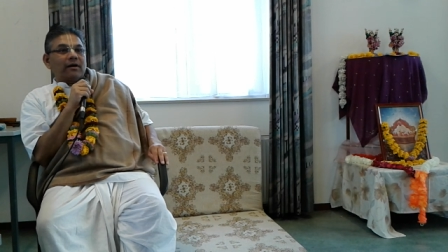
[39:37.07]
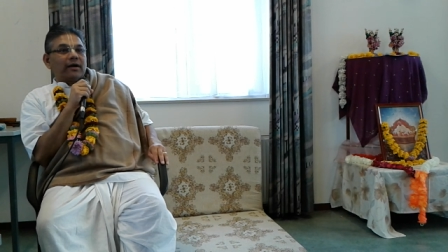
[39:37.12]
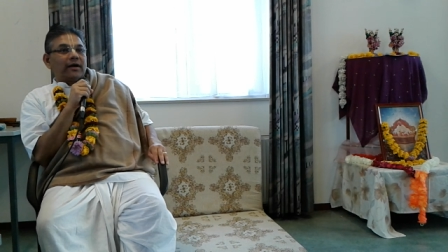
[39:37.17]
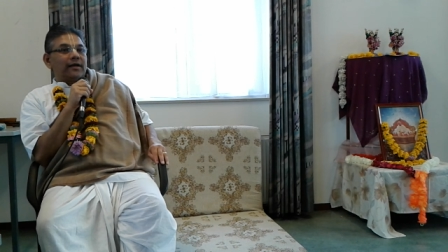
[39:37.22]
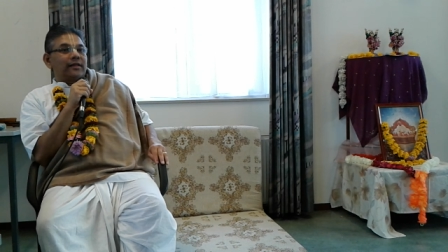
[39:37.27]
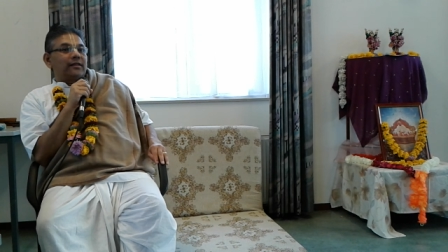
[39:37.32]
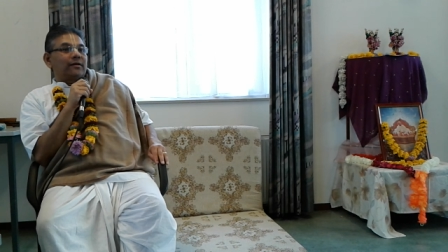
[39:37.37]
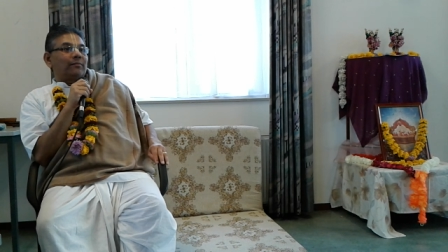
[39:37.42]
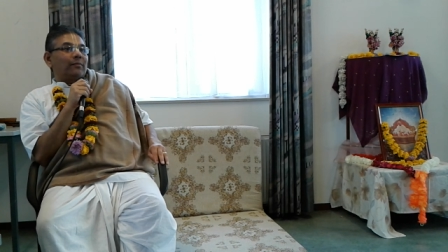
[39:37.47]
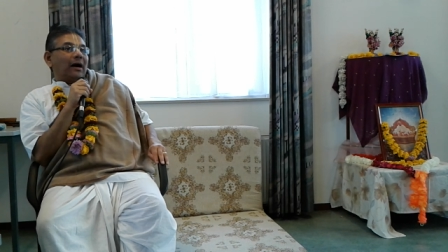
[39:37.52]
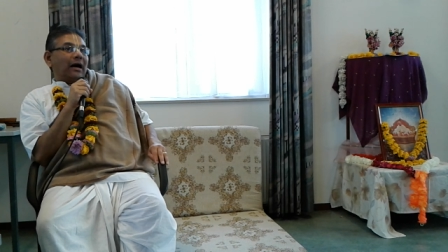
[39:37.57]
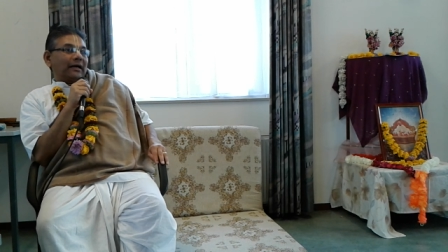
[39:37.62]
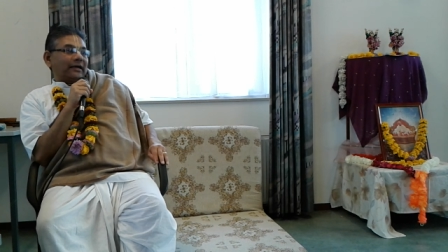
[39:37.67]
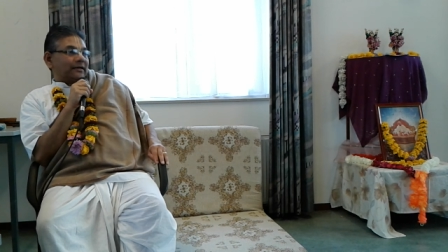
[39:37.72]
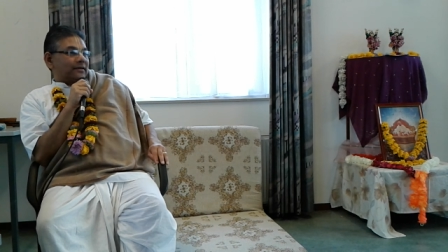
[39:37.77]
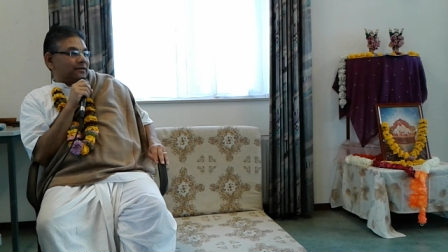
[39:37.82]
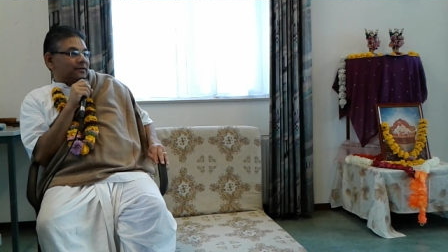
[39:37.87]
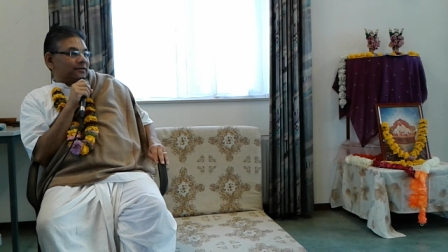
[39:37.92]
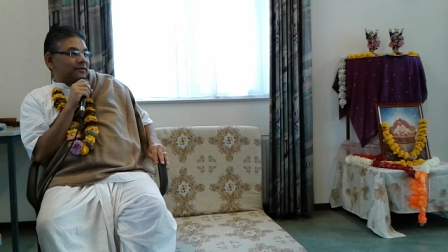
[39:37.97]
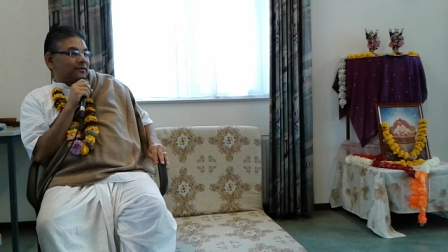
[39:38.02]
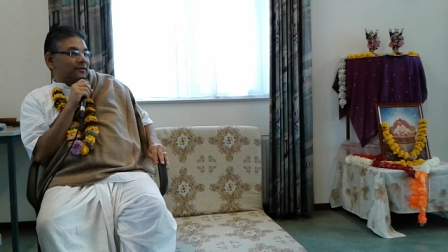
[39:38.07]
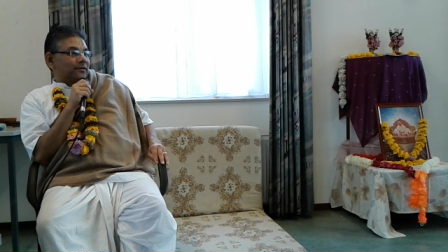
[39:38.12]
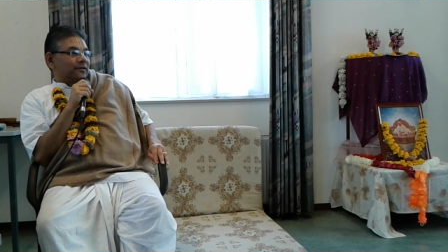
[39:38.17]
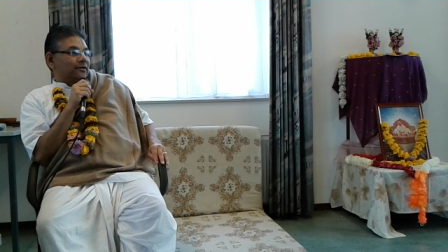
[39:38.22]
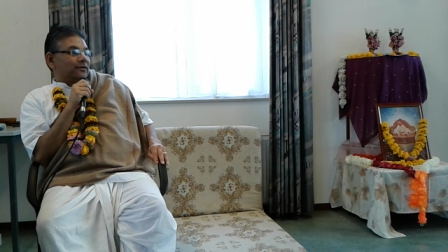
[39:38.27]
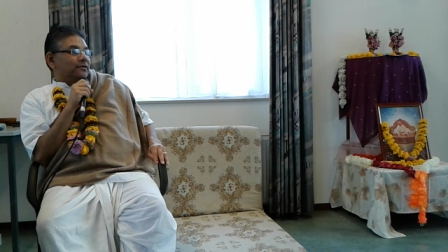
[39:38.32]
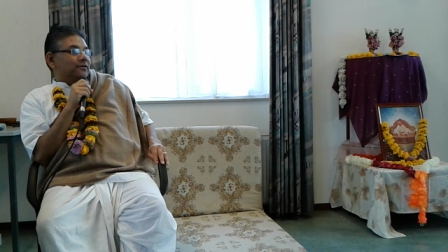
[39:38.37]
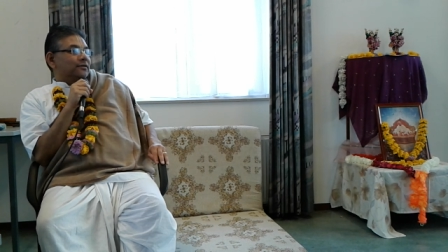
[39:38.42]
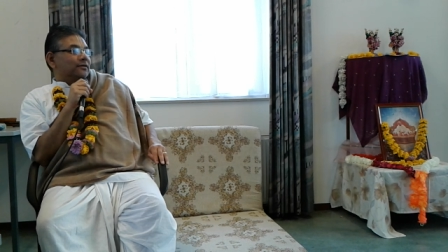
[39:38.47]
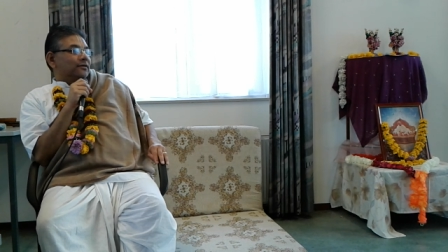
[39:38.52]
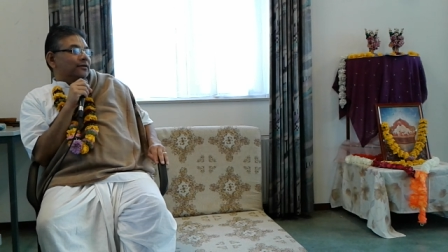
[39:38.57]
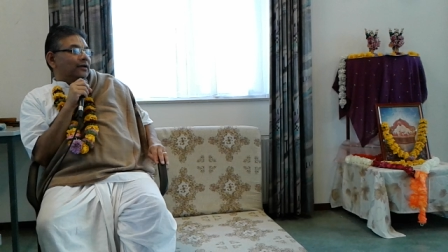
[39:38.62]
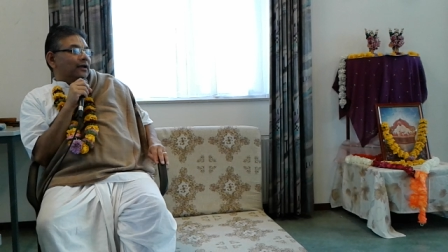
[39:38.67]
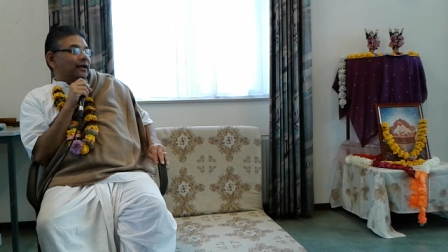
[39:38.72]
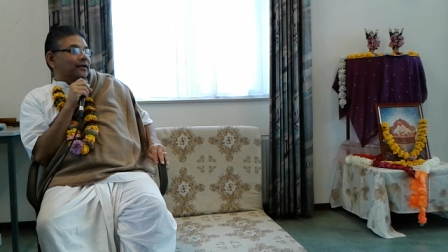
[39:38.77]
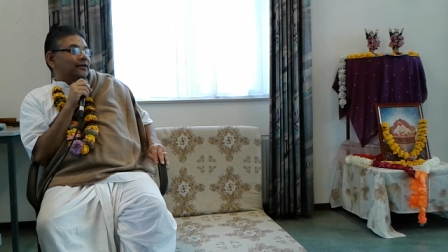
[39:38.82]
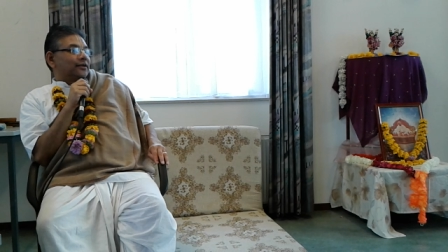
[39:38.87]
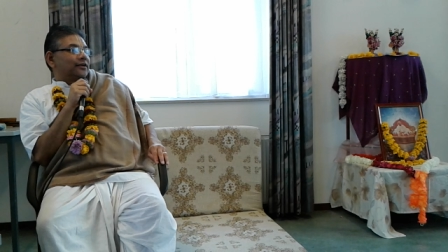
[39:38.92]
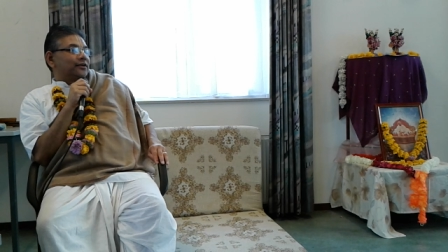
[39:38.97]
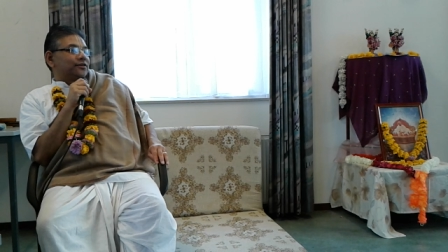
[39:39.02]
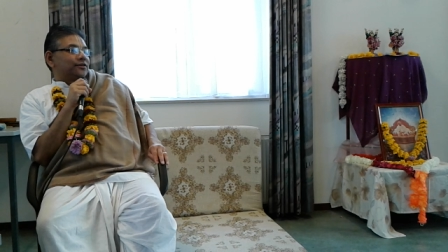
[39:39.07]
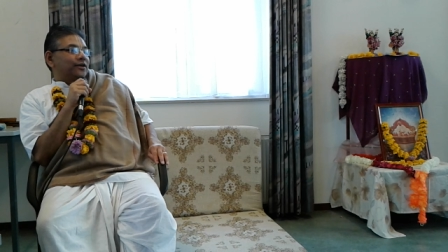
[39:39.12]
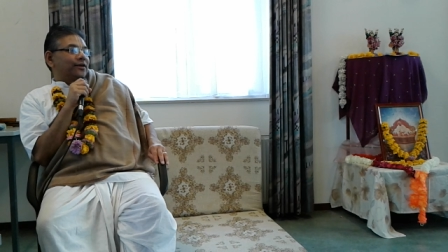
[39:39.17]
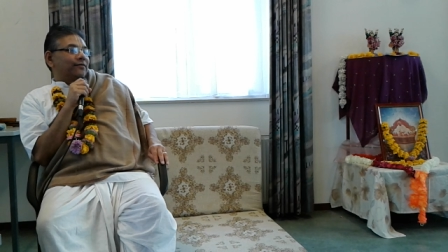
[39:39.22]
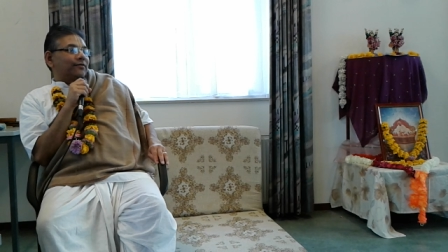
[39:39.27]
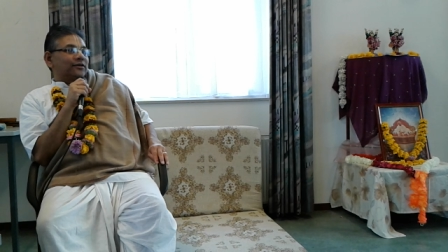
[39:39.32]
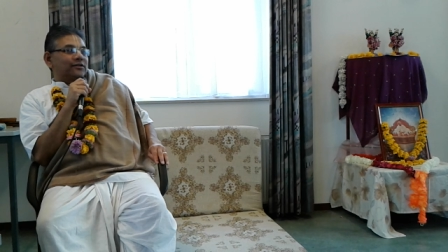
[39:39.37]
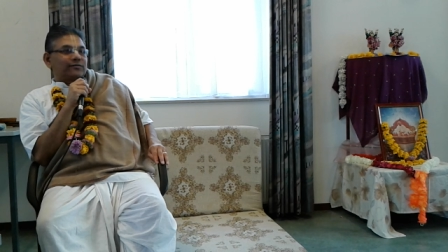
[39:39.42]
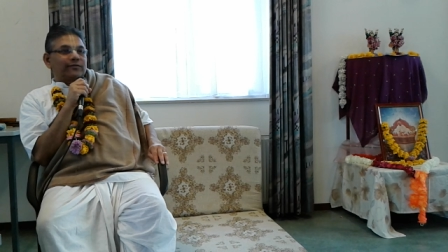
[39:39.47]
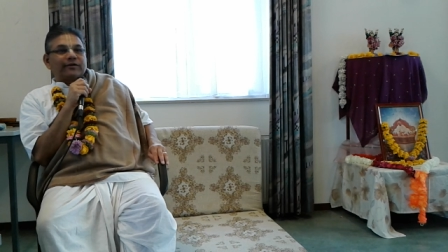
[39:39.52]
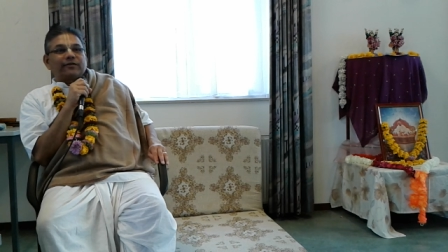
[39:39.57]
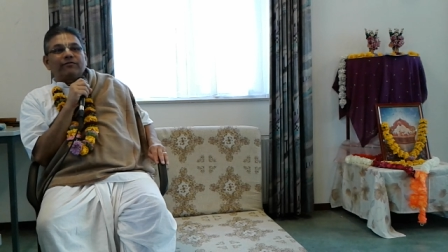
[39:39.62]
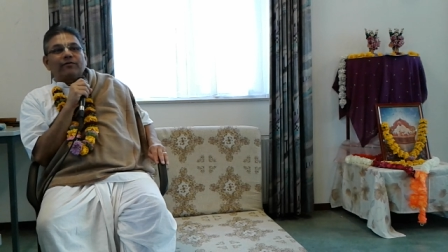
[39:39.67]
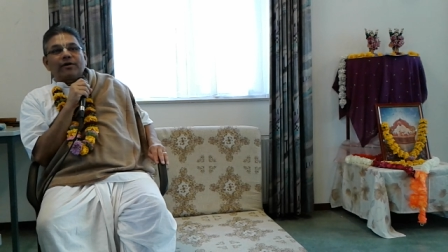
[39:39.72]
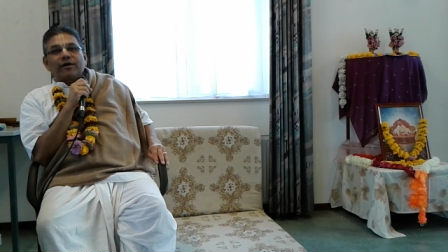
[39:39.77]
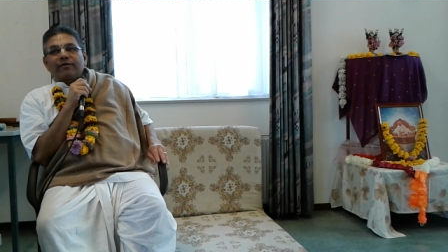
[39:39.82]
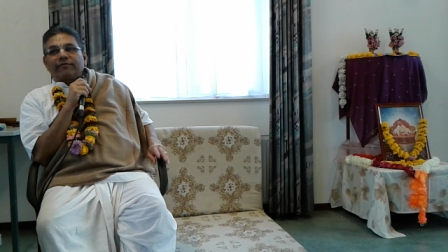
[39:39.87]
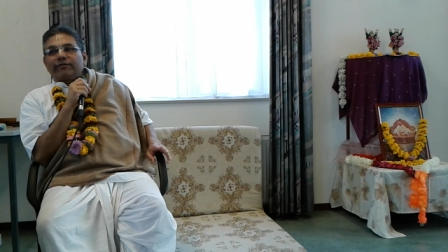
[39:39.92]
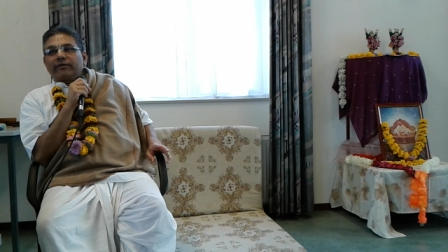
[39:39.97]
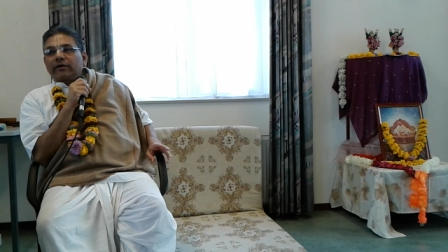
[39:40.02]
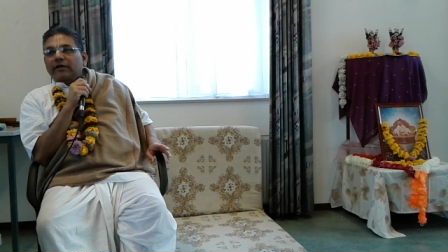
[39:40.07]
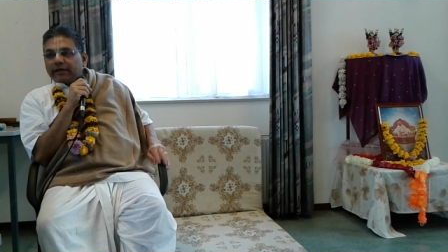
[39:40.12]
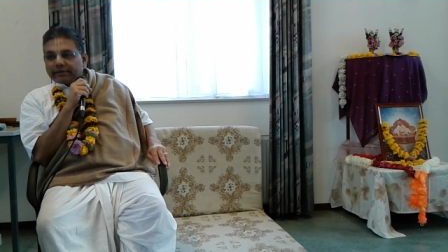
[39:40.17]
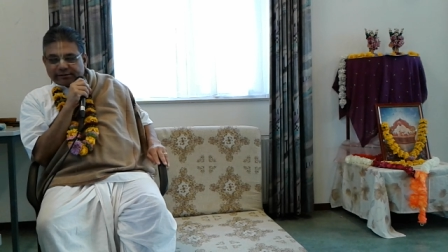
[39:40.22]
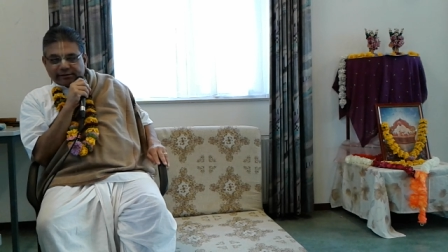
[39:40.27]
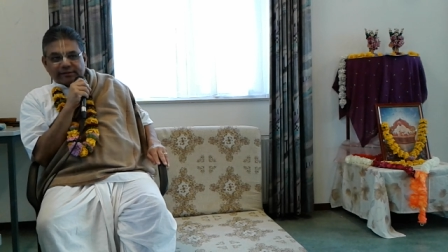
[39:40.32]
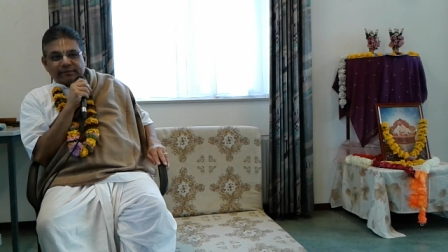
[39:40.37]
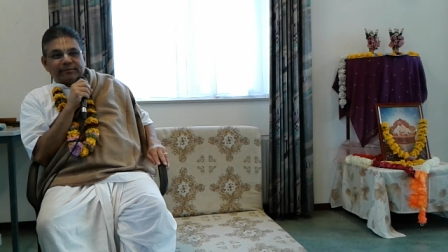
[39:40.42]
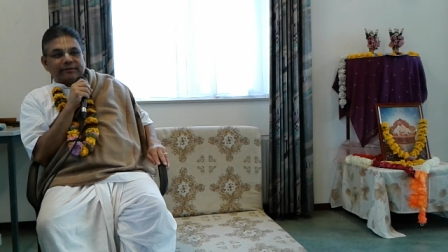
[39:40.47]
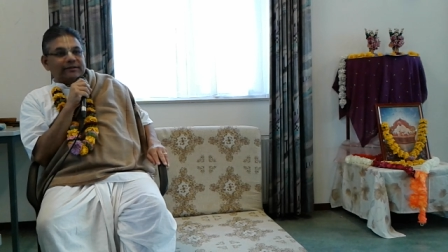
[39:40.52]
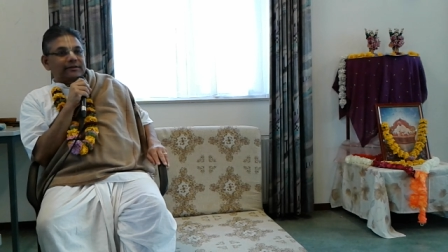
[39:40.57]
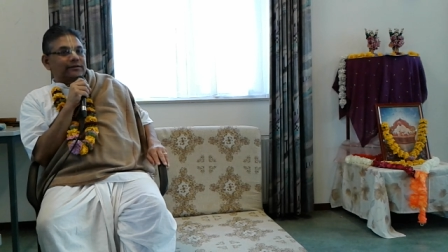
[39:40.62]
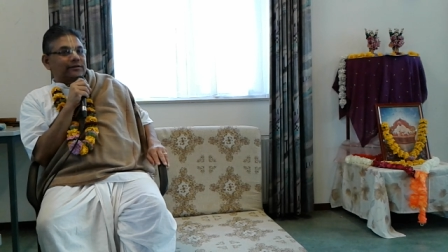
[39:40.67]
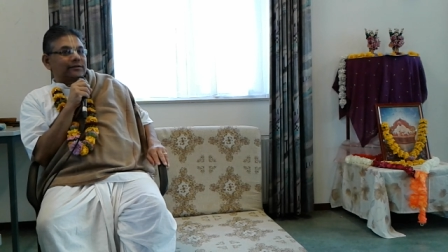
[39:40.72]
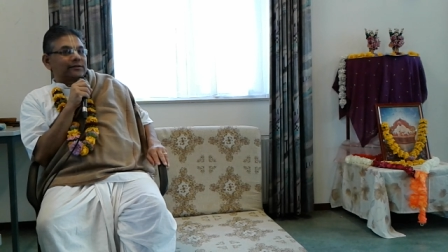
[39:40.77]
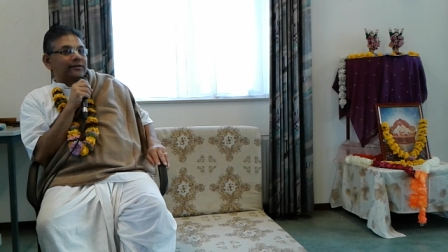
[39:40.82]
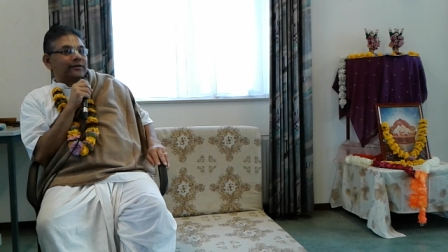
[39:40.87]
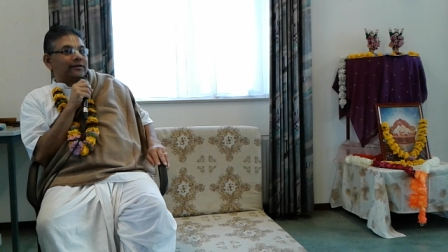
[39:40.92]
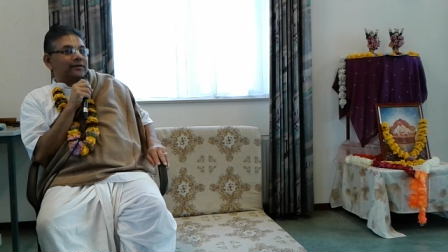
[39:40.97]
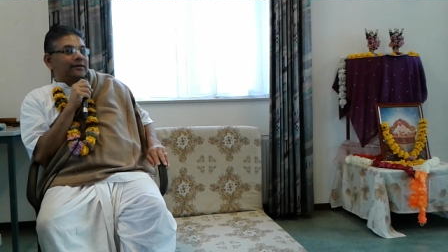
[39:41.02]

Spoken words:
in the market. And she was with one of her customers.